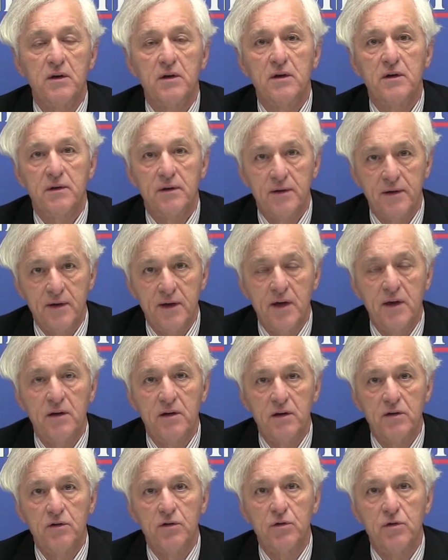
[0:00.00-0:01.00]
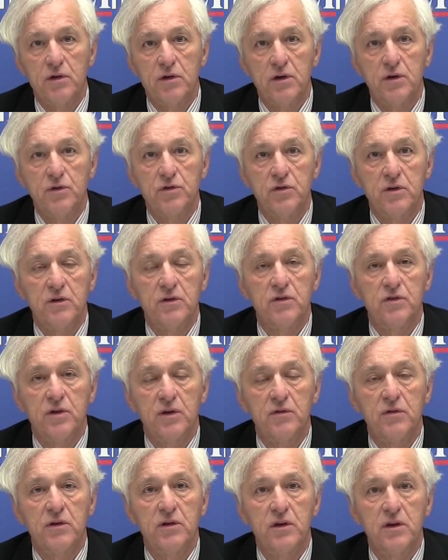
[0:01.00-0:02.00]
again in
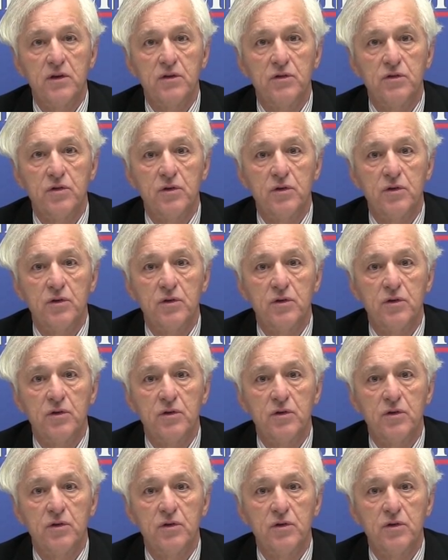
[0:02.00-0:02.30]
2017.